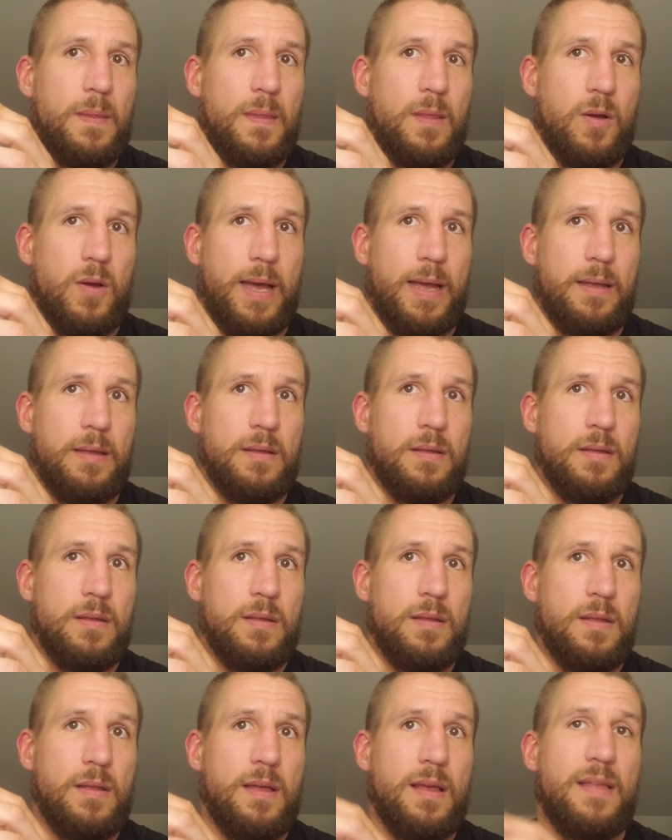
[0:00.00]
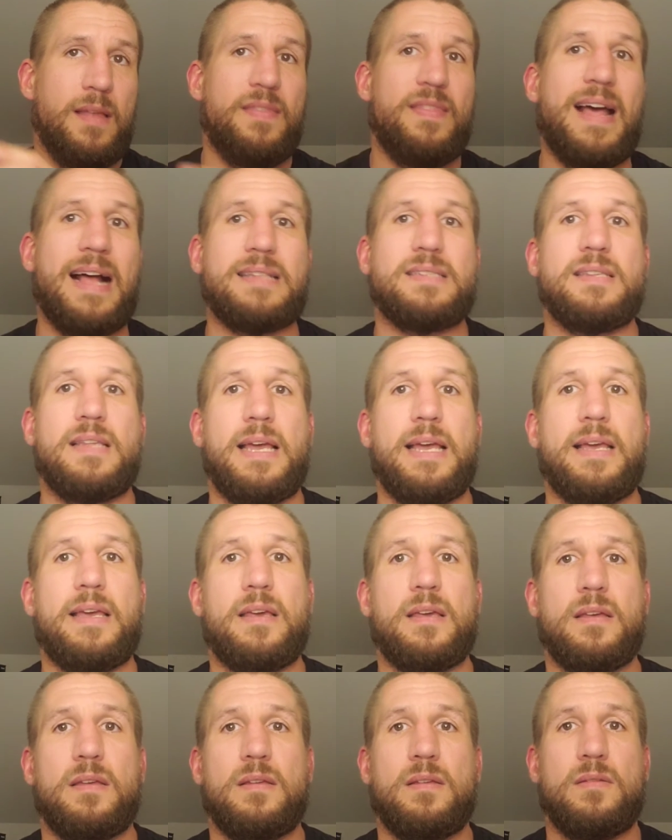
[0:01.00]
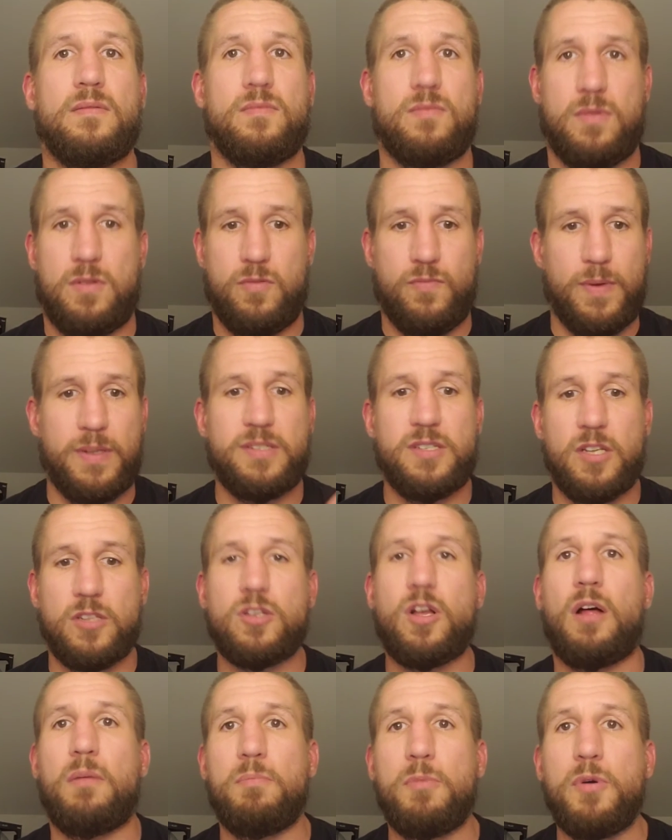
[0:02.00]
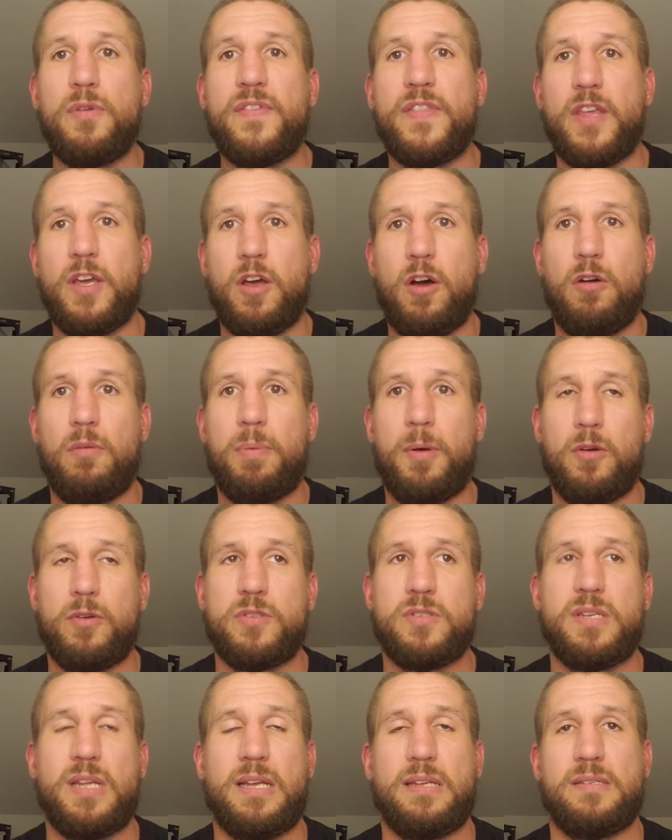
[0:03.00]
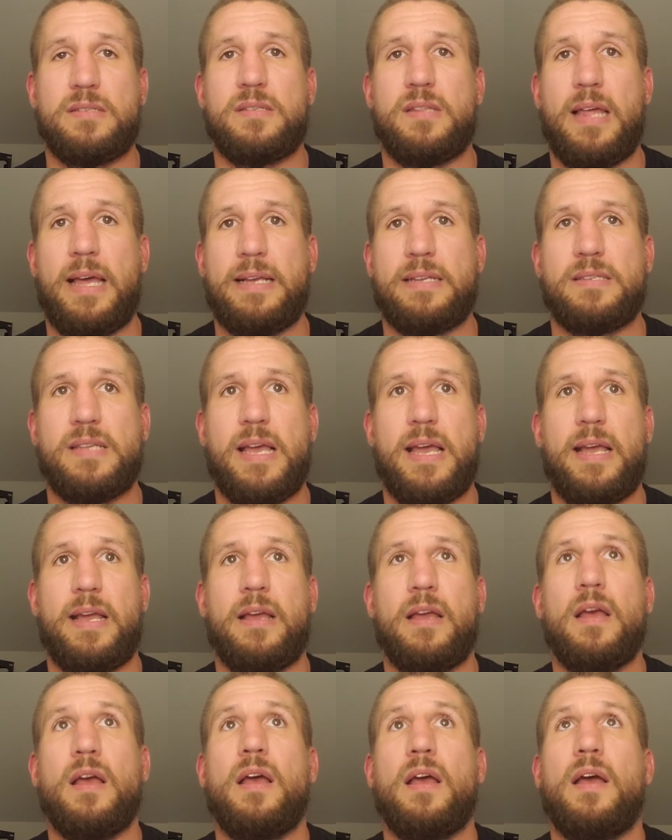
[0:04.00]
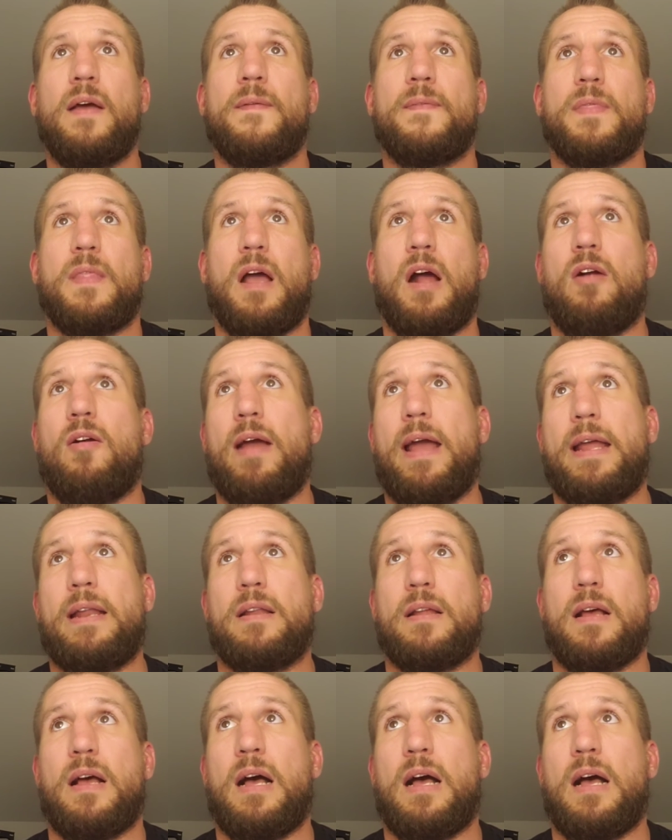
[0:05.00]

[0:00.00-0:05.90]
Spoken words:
Okay? That's like, the reason it's called moving the goalpost is like saying, all right,